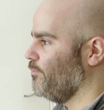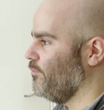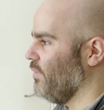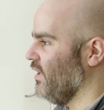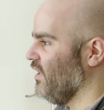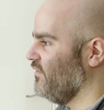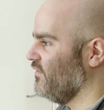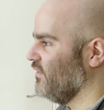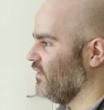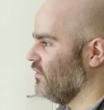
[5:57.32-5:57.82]

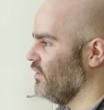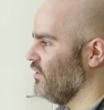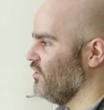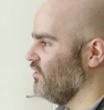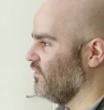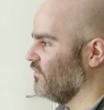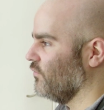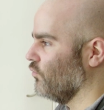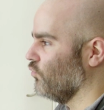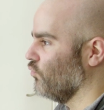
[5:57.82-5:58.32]
basically
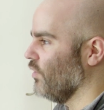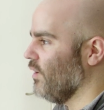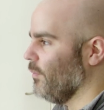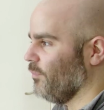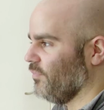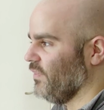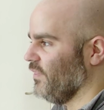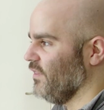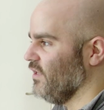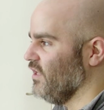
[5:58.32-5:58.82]
just
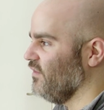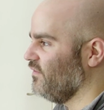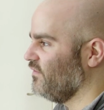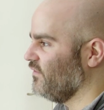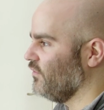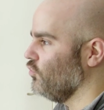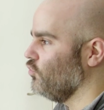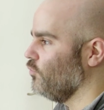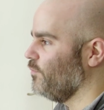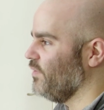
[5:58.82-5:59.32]
rip these
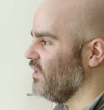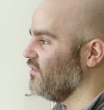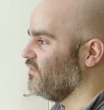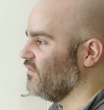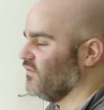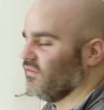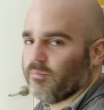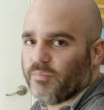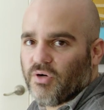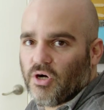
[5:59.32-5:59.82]
two
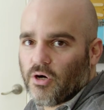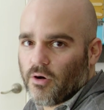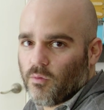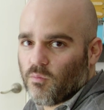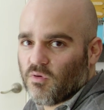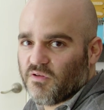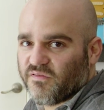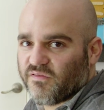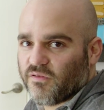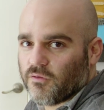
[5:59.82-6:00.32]
pieces
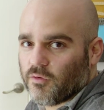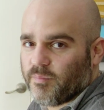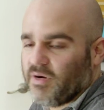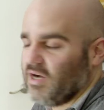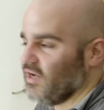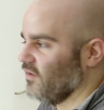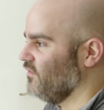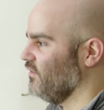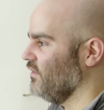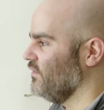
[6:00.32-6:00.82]
apart once they're
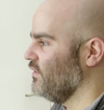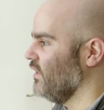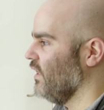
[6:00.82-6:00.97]
epoxied